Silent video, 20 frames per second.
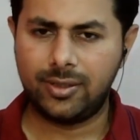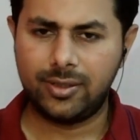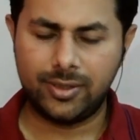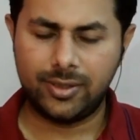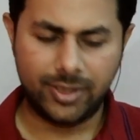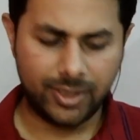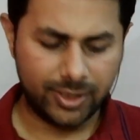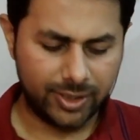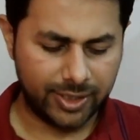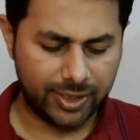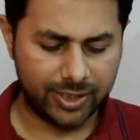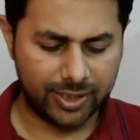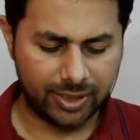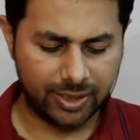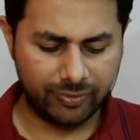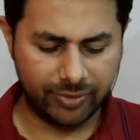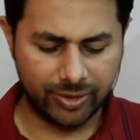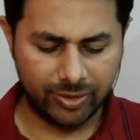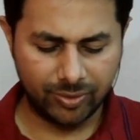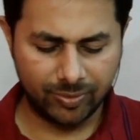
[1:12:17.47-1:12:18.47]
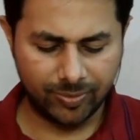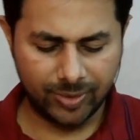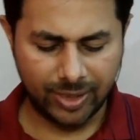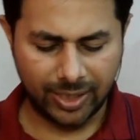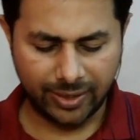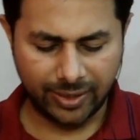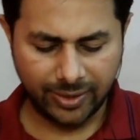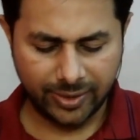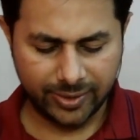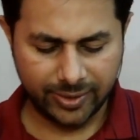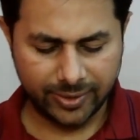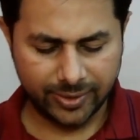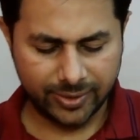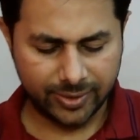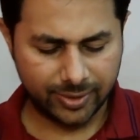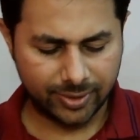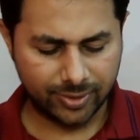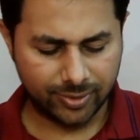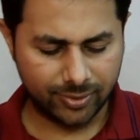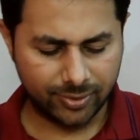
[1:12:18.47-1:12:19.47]
just take derivative of that.
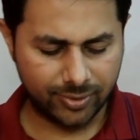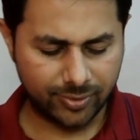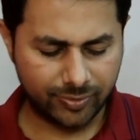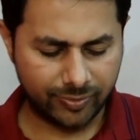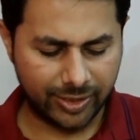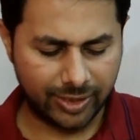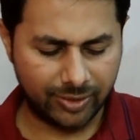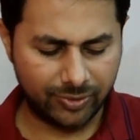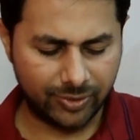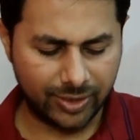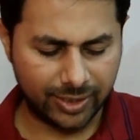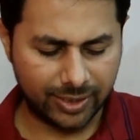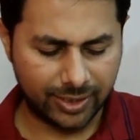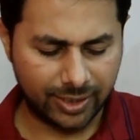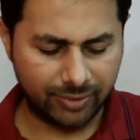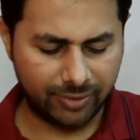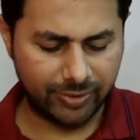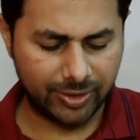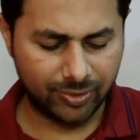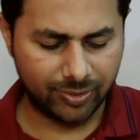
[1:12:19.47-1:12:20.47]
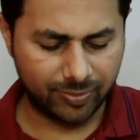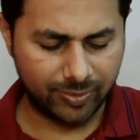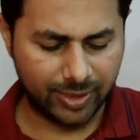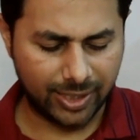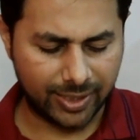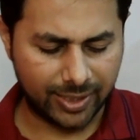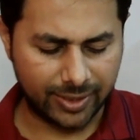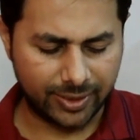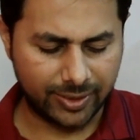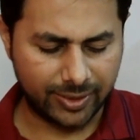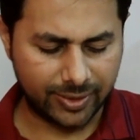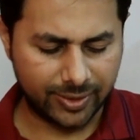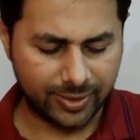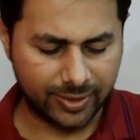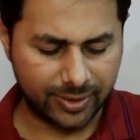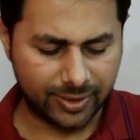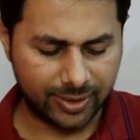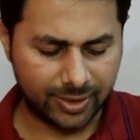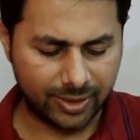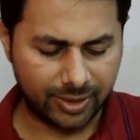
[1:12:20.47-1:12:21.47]
So when you take derivative of that,
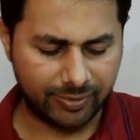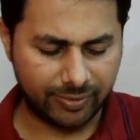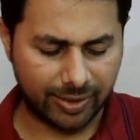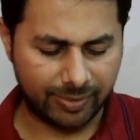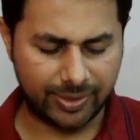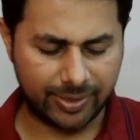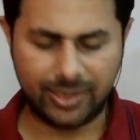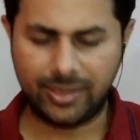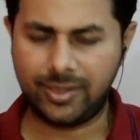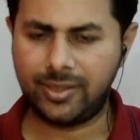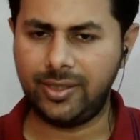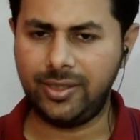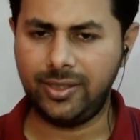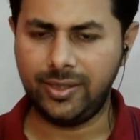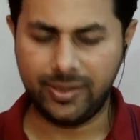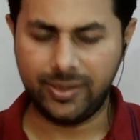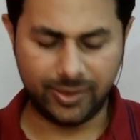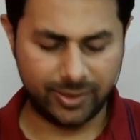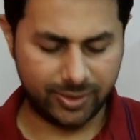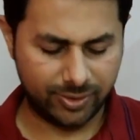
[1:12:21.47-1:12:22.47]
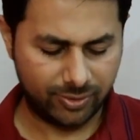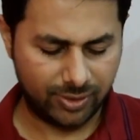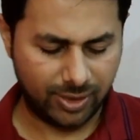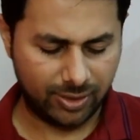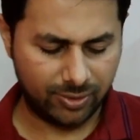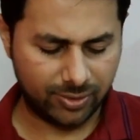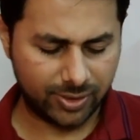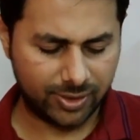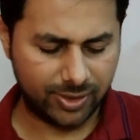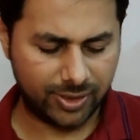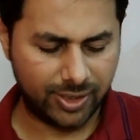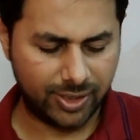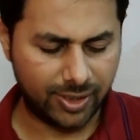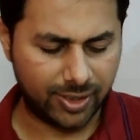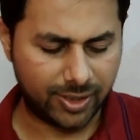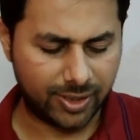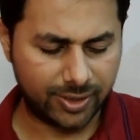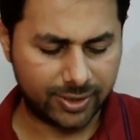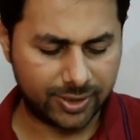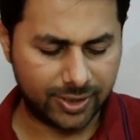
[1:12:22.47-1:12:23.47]
dy by dt. So now
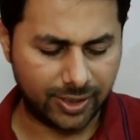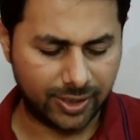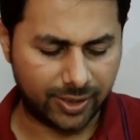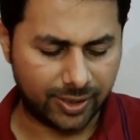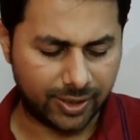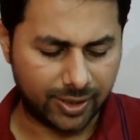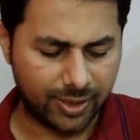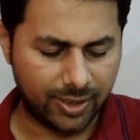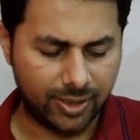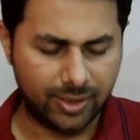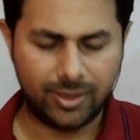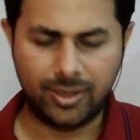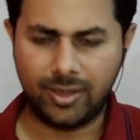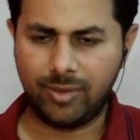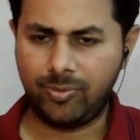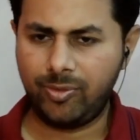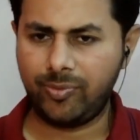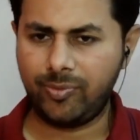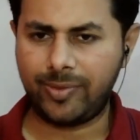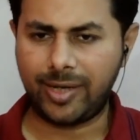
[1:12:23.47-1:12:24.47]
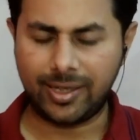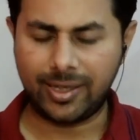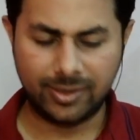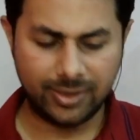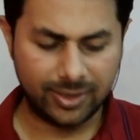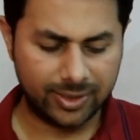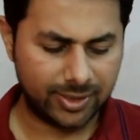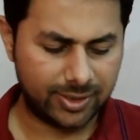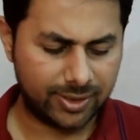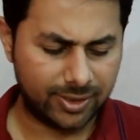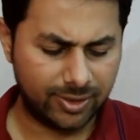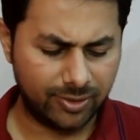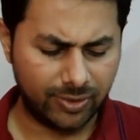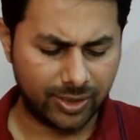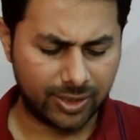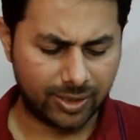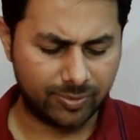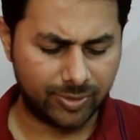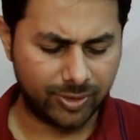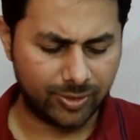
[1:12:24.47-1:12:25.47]
here, see, if you practice, you will
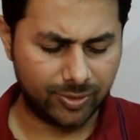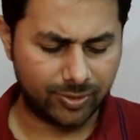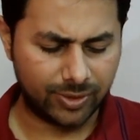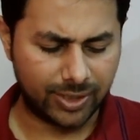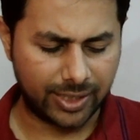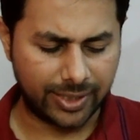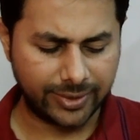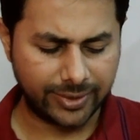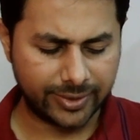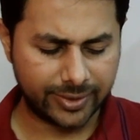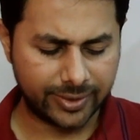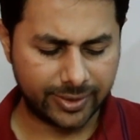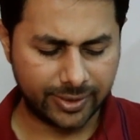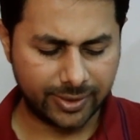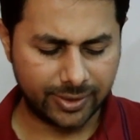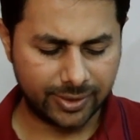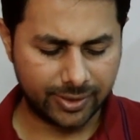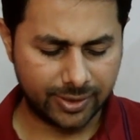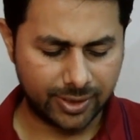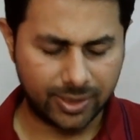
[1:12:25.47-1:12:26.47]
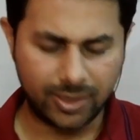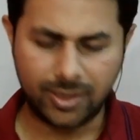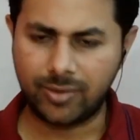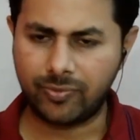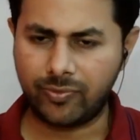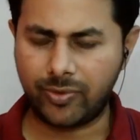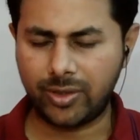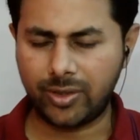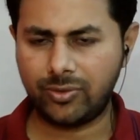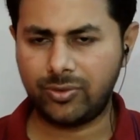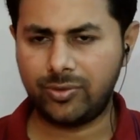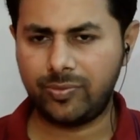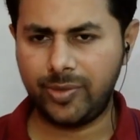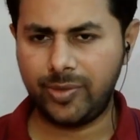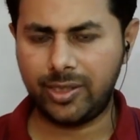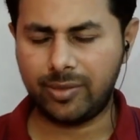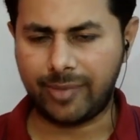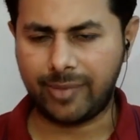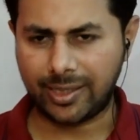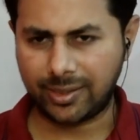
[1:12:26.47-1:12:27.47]
come to know that what would be
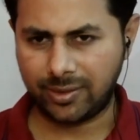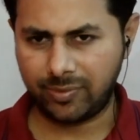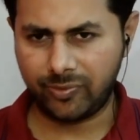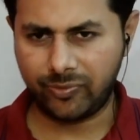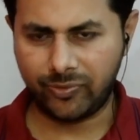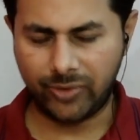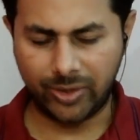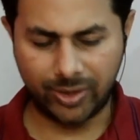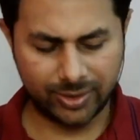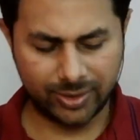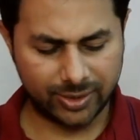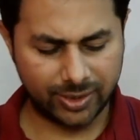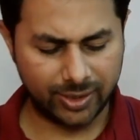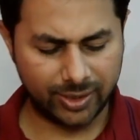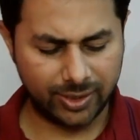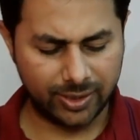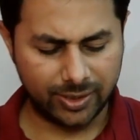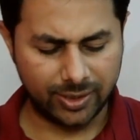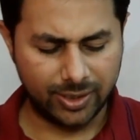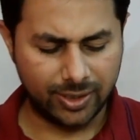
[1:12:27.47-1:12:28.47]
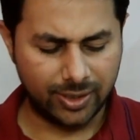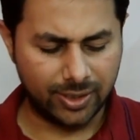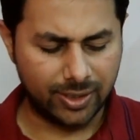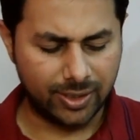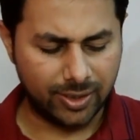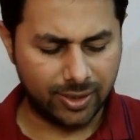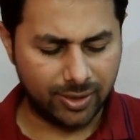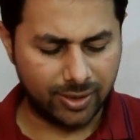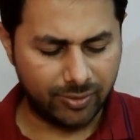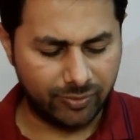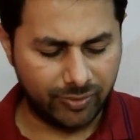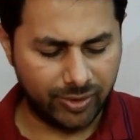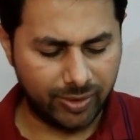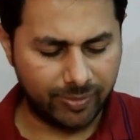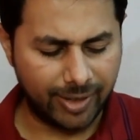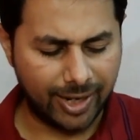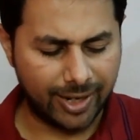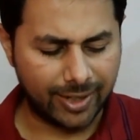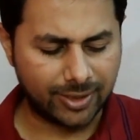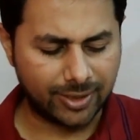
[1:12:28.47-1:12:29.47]
the maximum velocity.
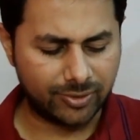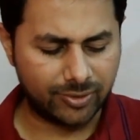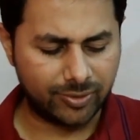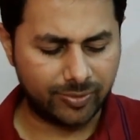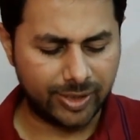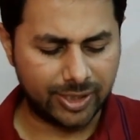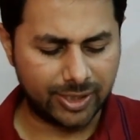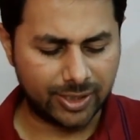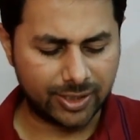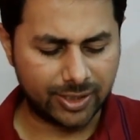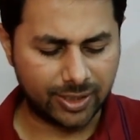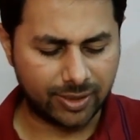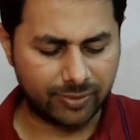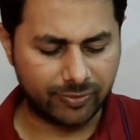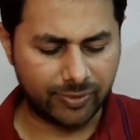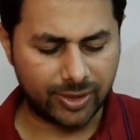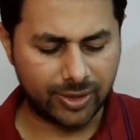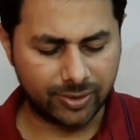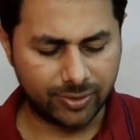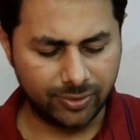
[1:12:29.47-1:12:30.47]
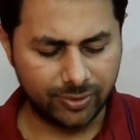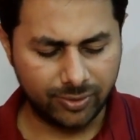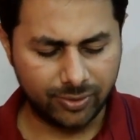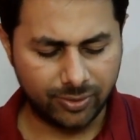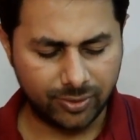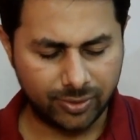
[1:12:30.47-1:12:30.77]
Vmax would be just equal to